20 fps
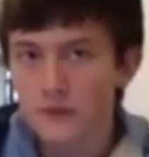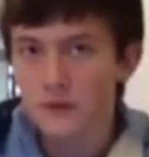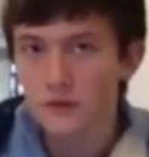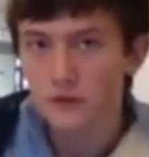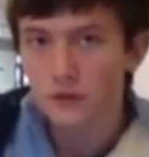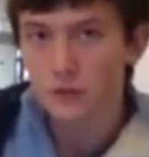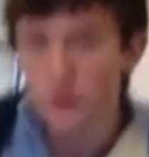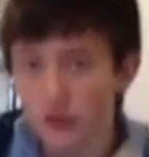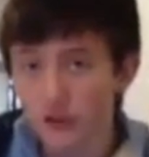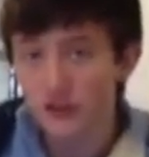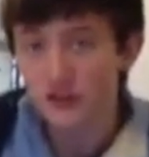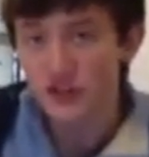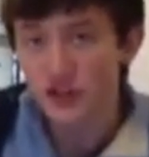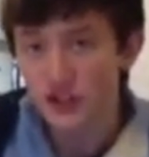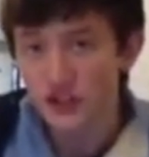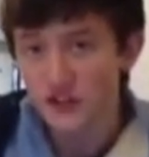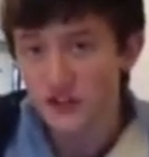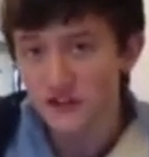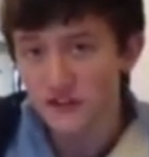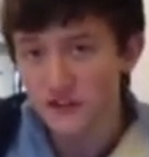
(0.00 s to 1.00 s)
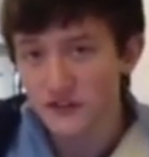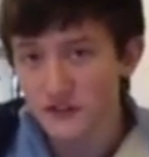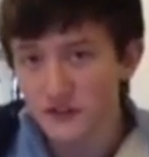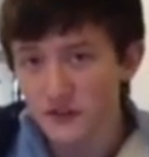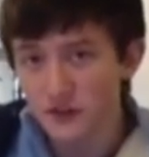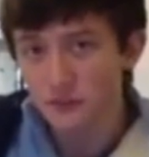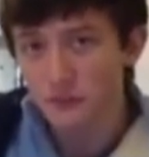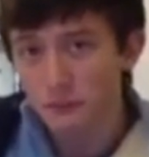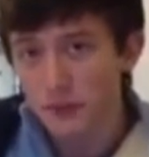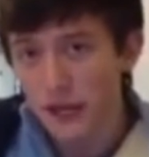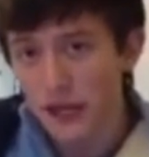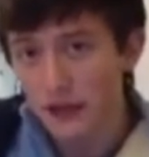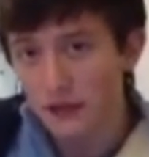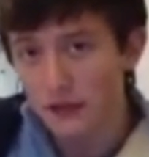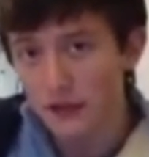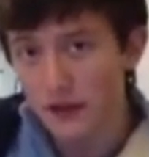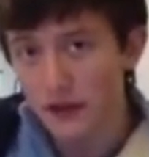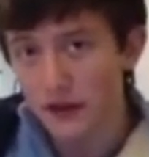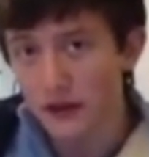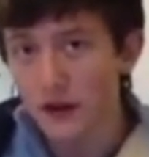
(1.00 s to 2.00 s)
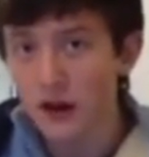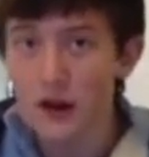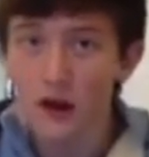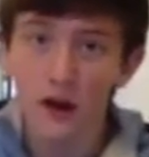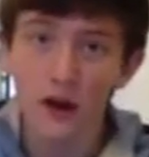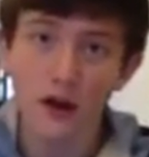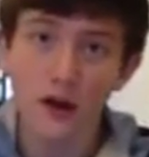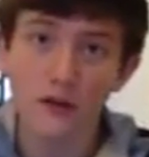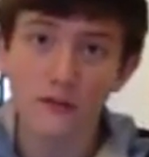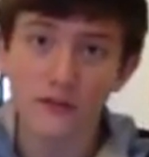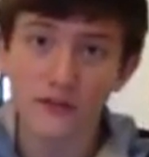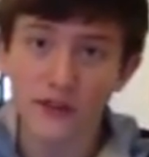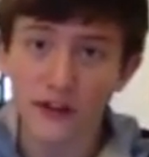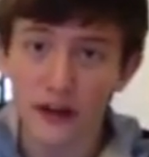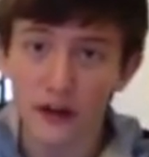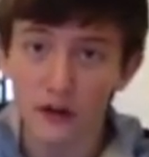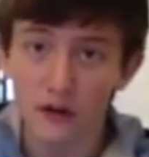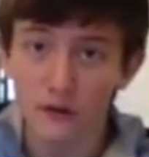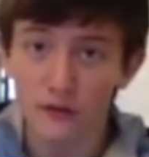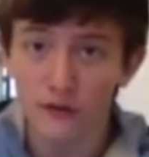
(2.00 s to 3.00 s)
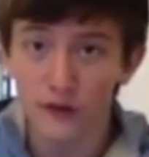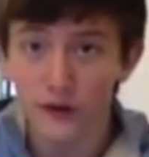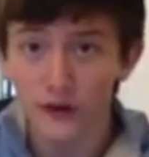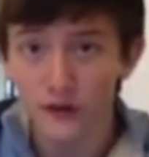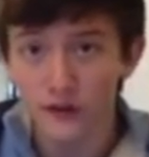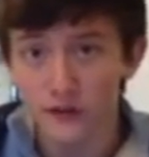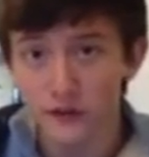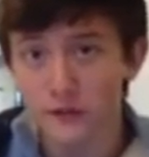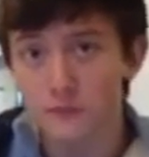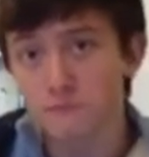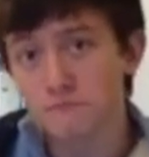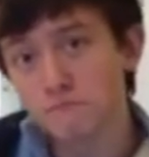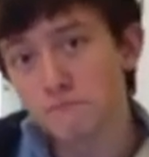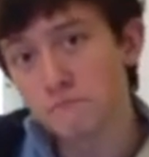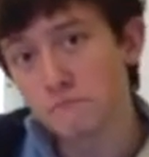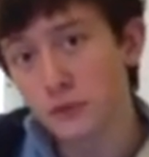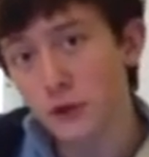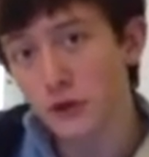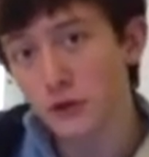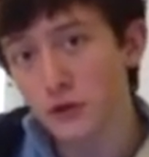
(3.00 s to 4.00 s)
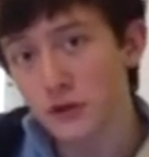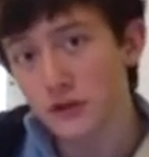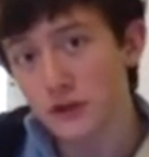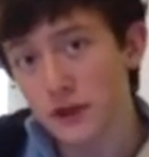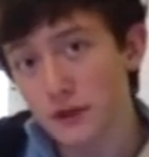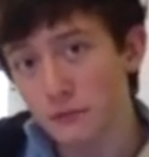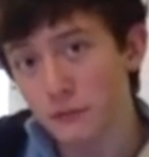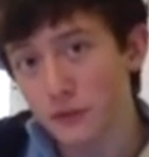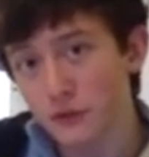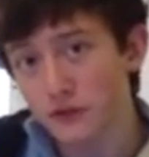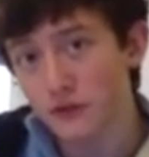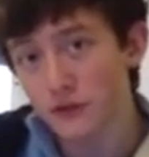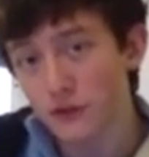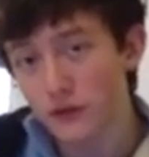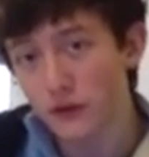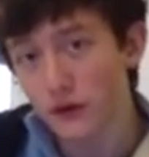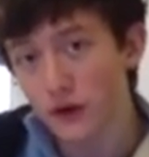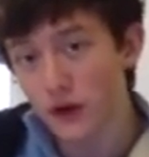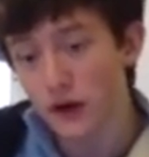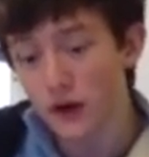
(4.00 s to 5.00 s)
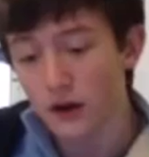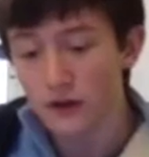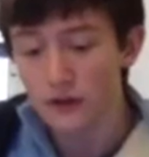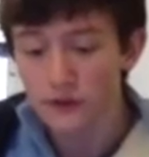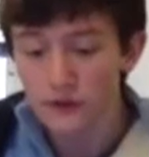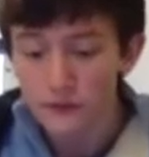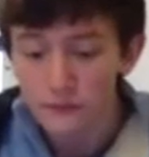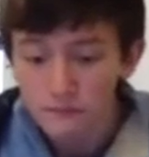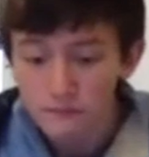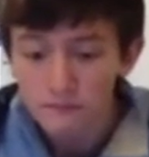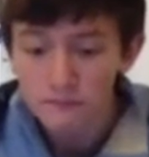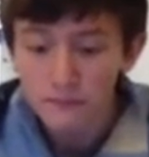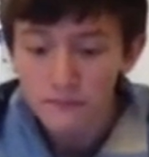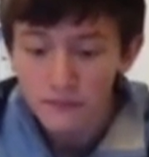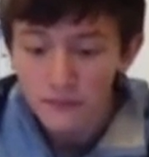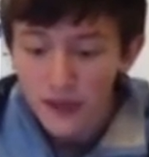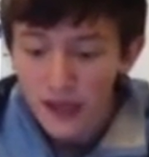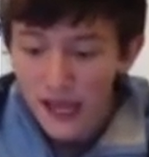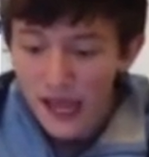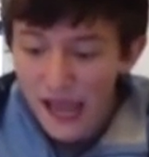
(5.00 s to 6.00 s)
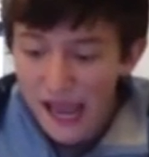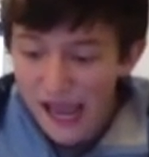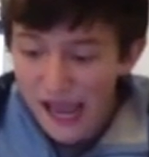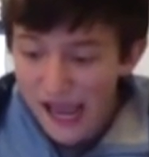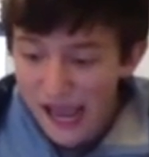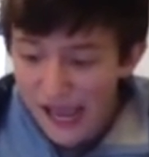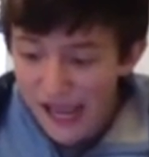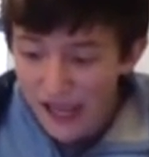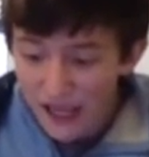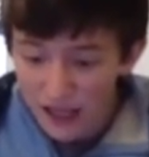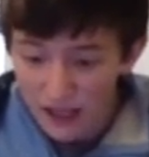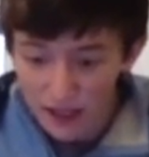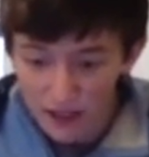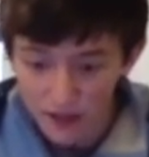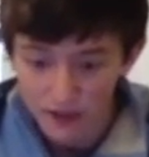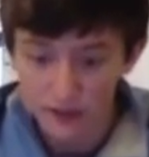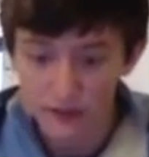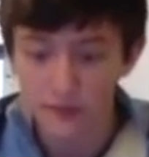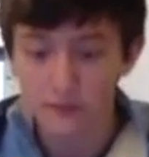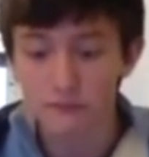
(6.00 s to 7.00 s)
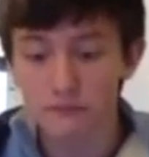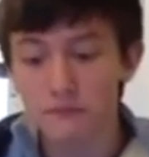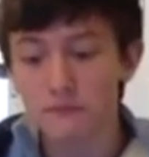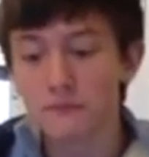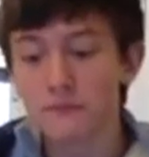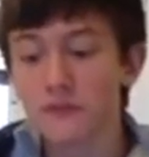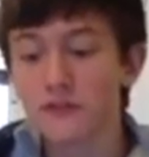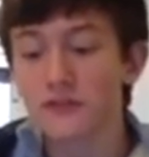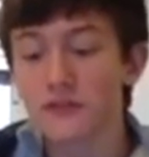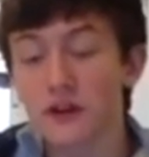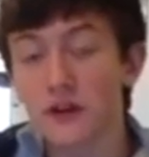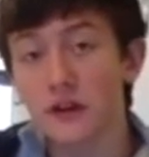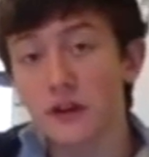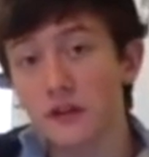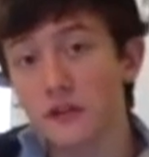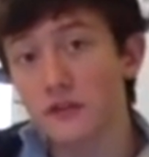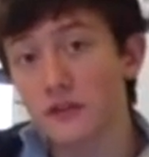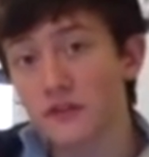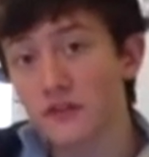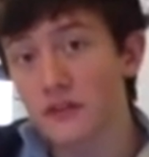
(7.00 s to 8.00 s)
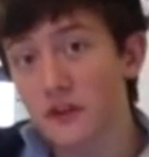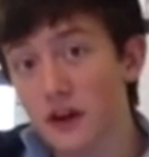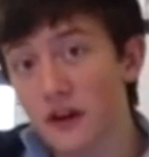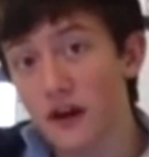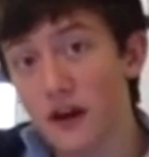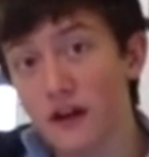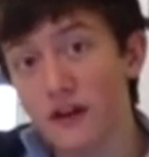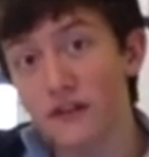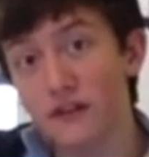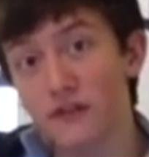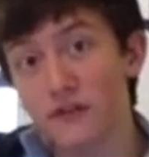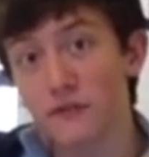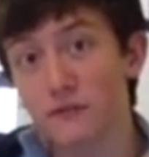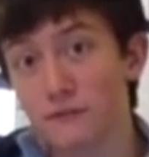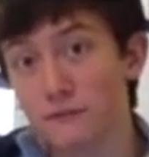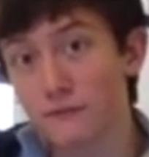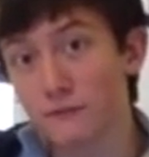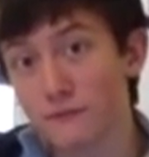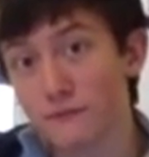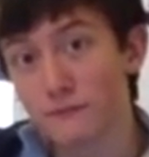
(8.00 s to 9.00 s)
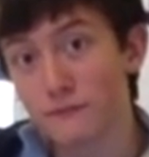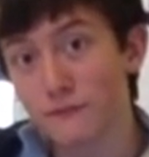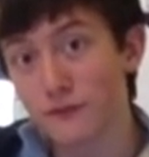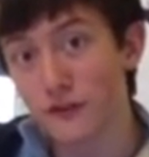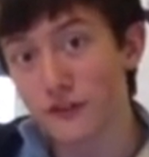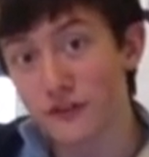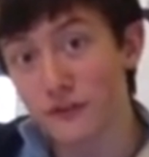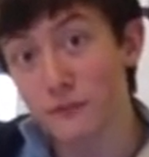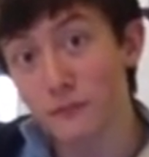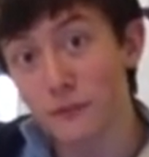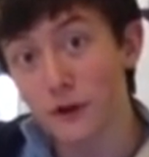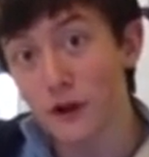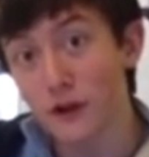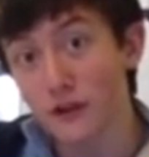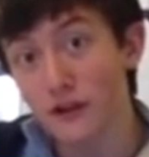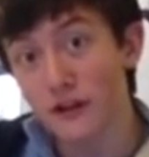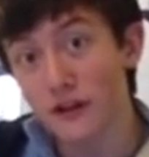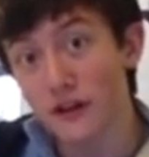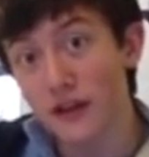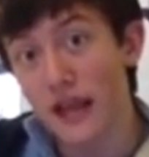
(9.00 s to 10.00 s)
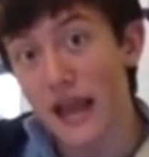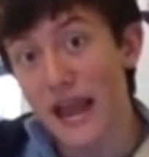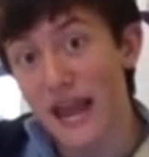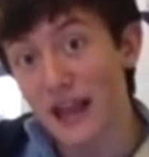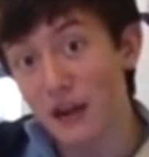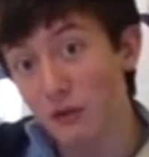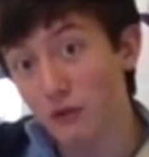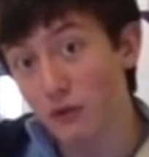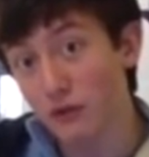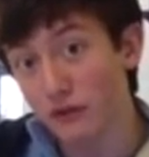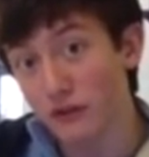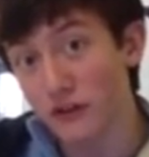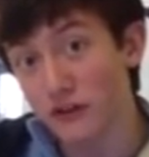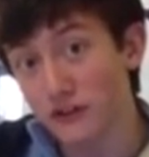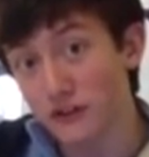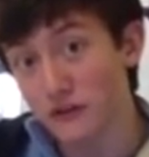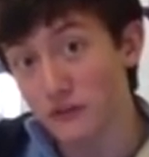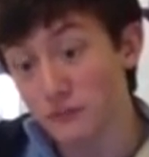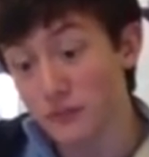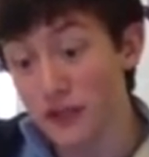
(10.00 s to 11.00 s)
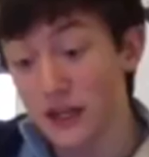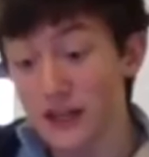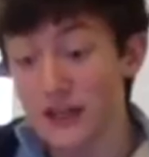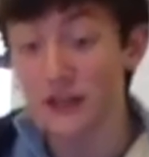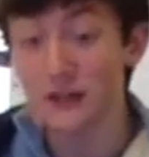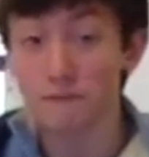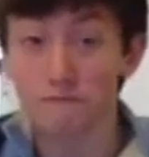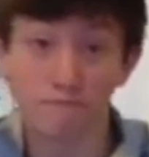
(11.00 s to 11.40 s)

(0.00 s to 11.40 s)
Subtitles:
The religion consisted mainly of sacrifice, building temples to their gods, and studying the skies for symbolic and religious meaning.